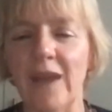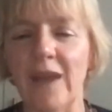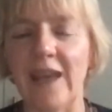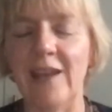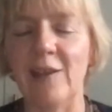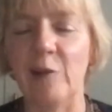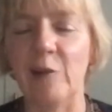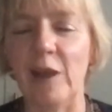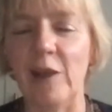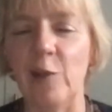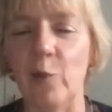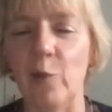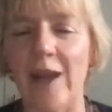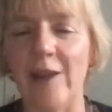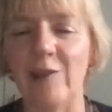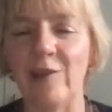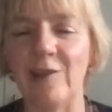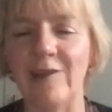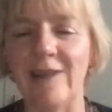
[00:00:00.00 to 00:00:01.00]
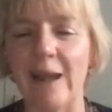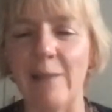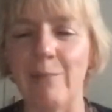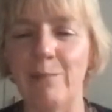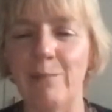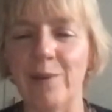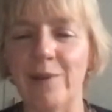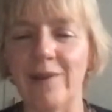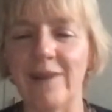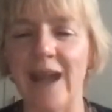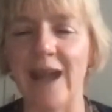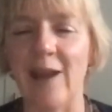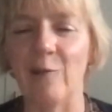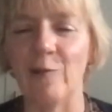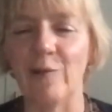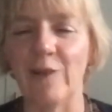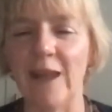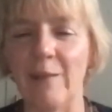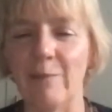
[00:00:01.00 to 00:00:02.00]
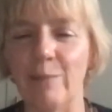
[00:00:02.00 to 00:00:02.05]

in a, in a way to dampen down the